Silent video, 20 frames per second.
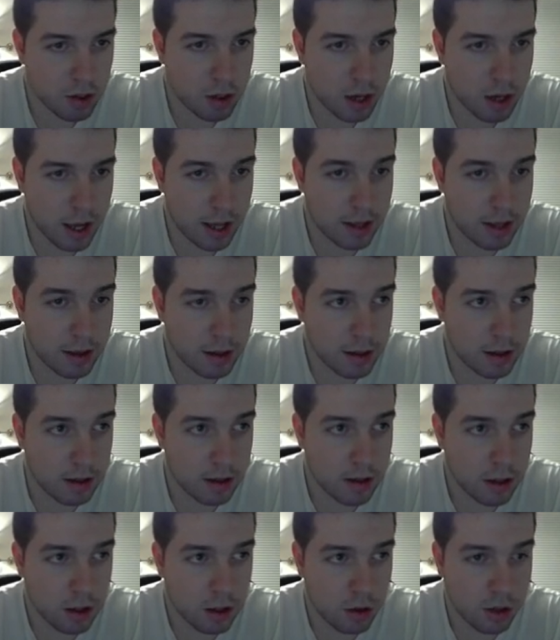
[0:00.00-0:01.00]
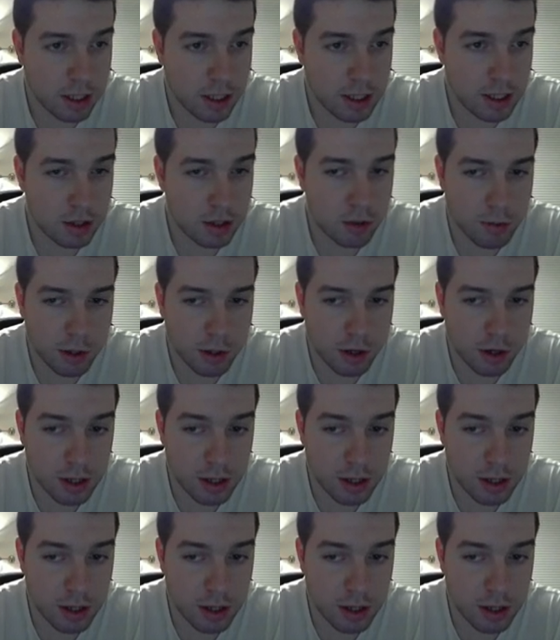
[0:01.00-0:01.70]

and you can see Luminosity,